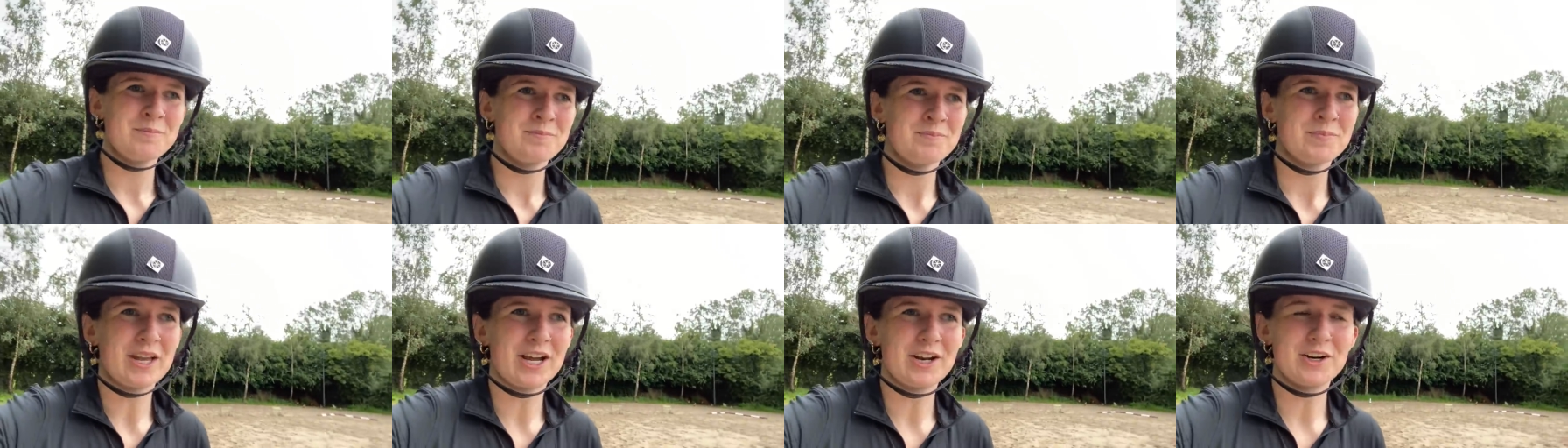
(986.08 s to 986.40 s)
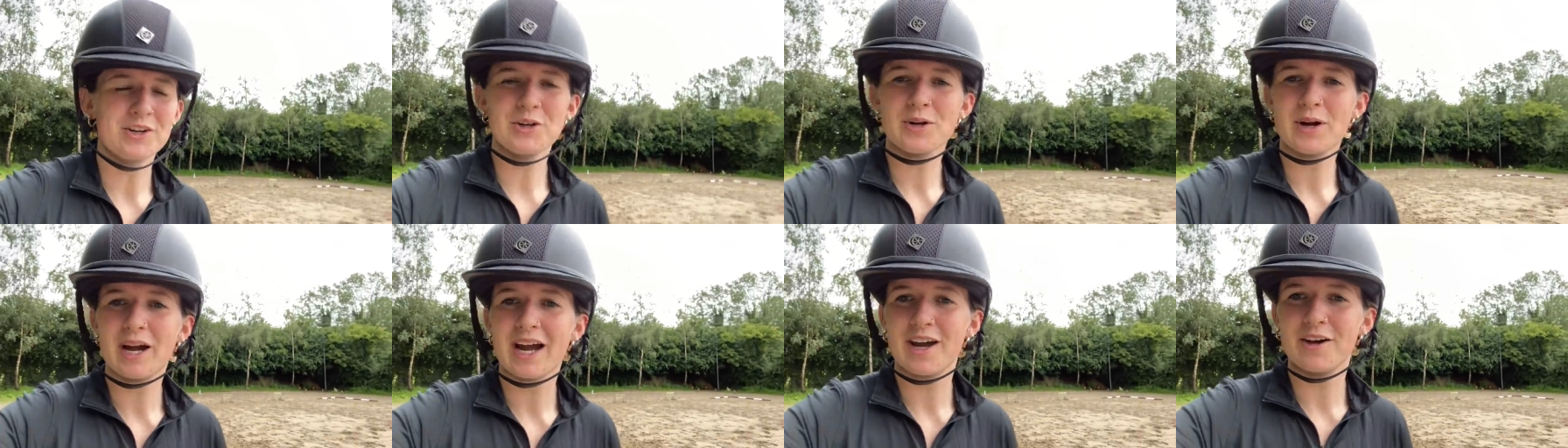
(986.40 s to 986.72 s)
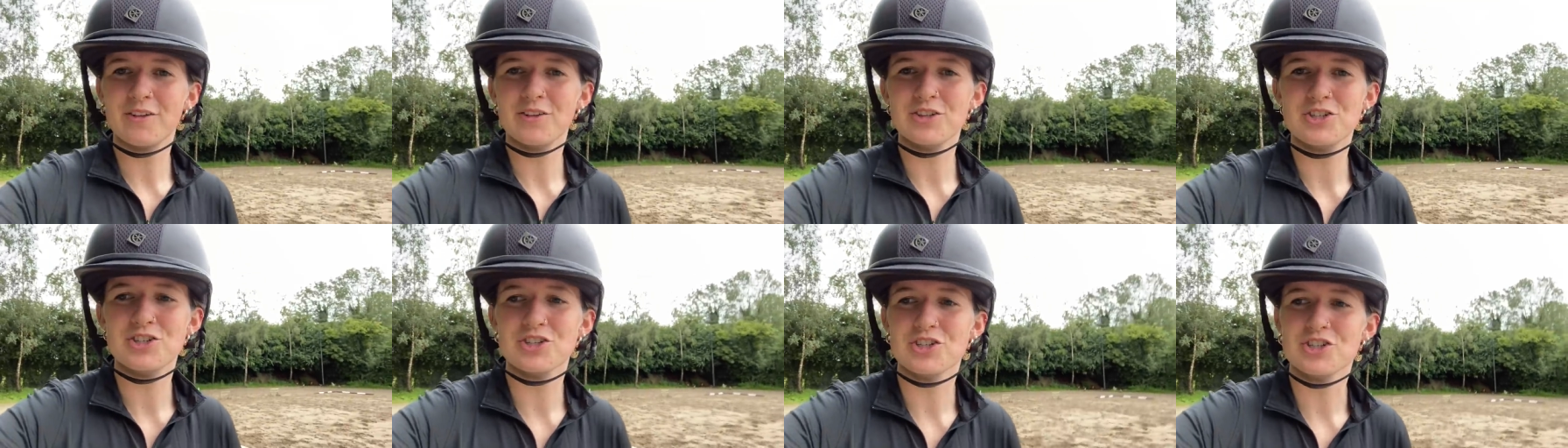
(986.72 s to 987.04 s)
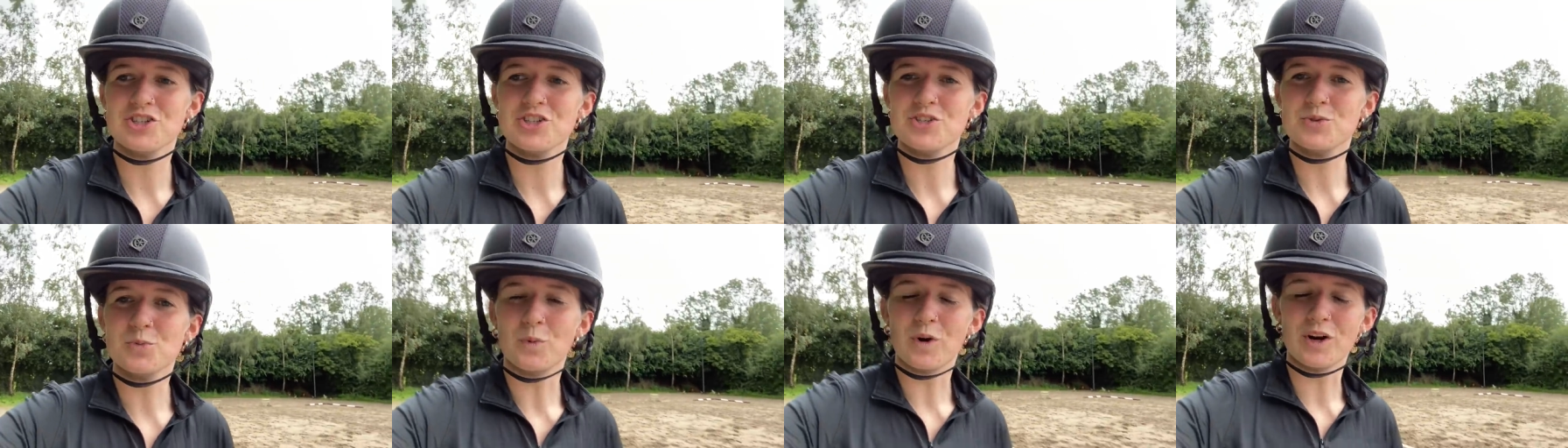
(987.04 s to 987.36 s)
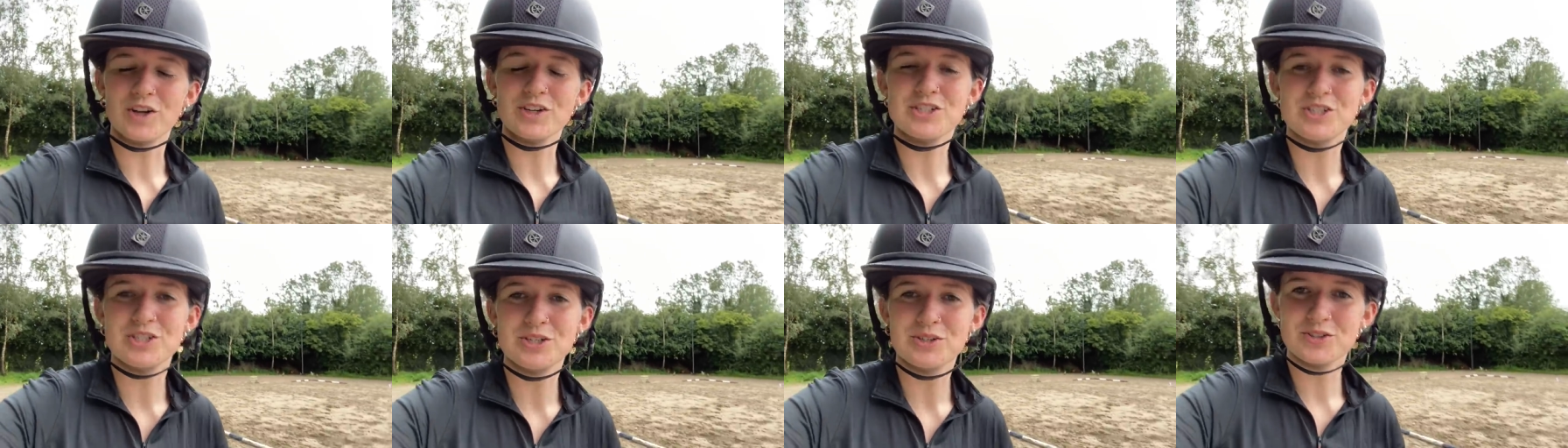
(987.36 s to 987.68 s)
I don't know how the judges
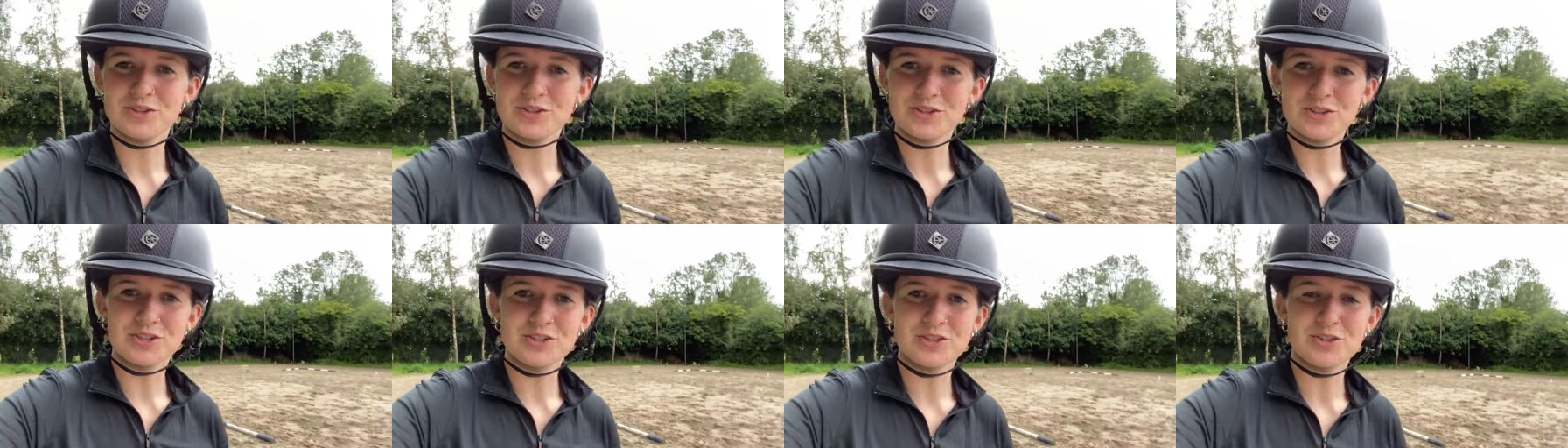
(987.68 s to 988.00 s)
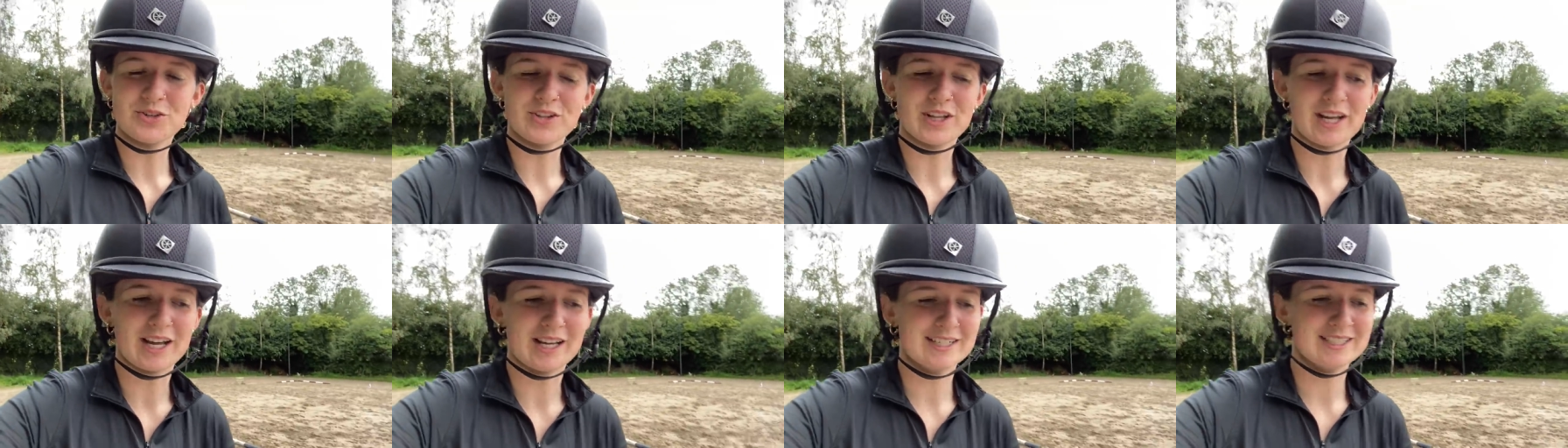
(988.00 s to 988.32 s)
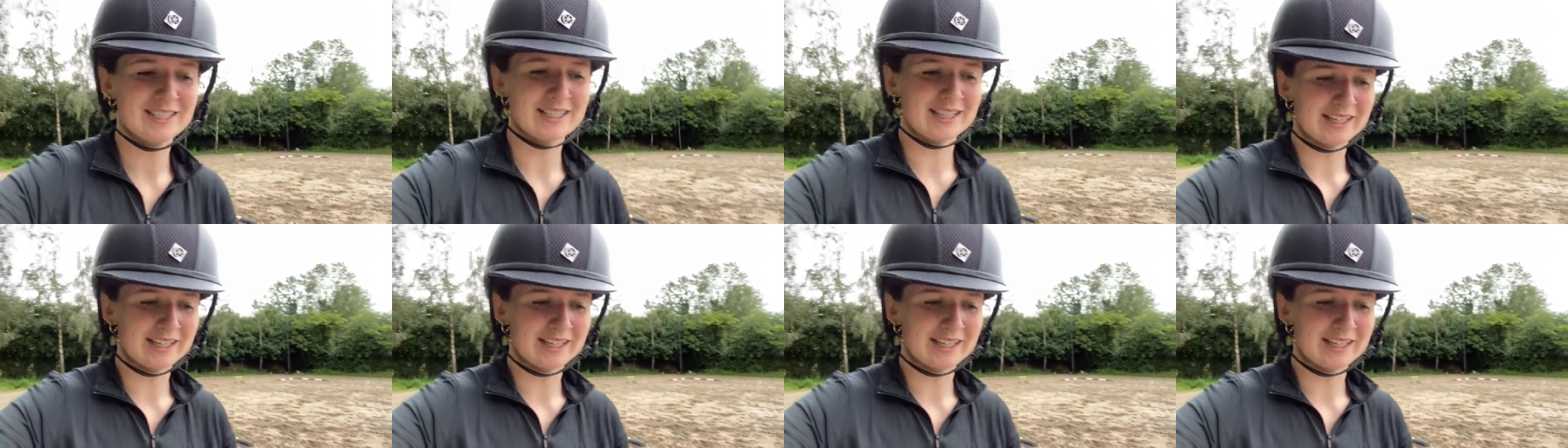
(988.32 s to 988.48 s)
want you to do that.